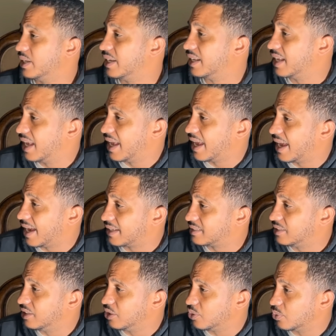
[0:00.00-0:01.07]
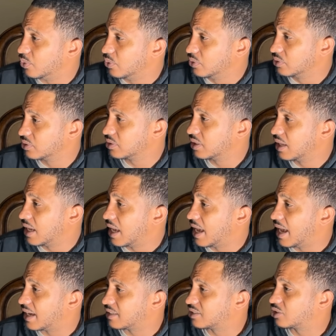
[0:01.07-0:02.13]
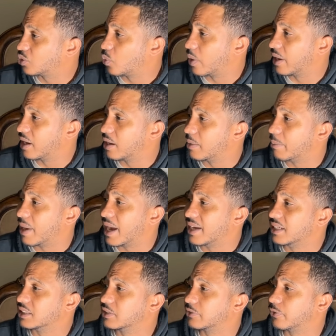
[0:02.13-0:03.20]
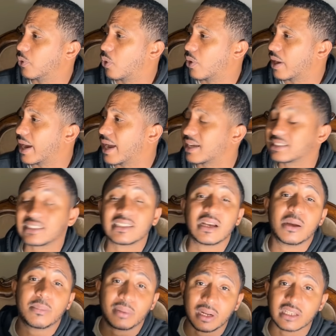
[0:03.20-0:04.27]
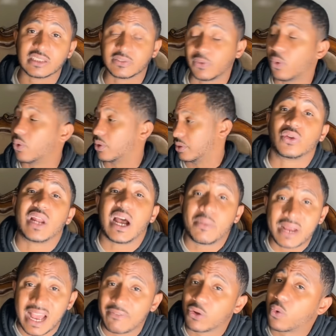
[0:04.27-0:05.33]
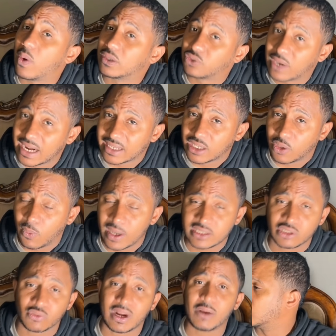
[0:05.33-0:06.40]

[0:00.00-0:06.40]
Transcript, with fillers: we get x equals x squared minus 4x plus 4. Now we have a quadratic equation,